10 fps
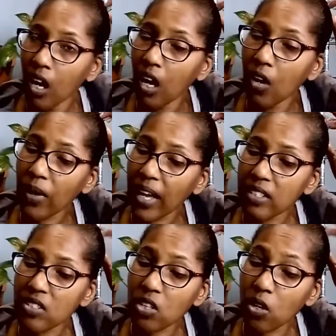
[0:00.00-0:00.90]
Okay,
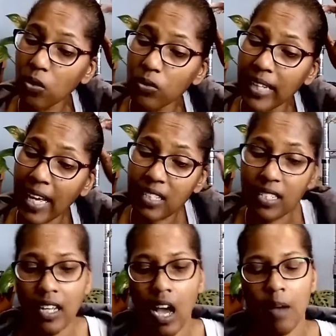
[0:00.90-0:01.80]
so next
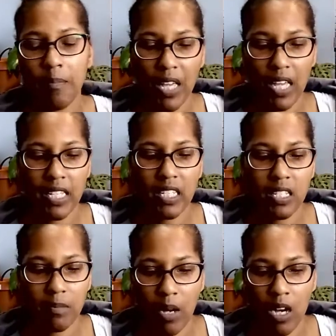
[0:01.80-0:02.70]
up is
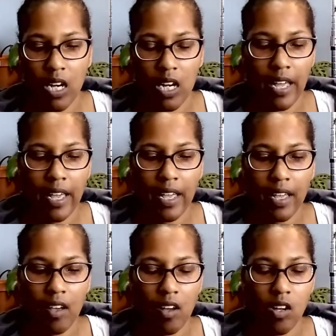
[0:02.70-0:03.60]
my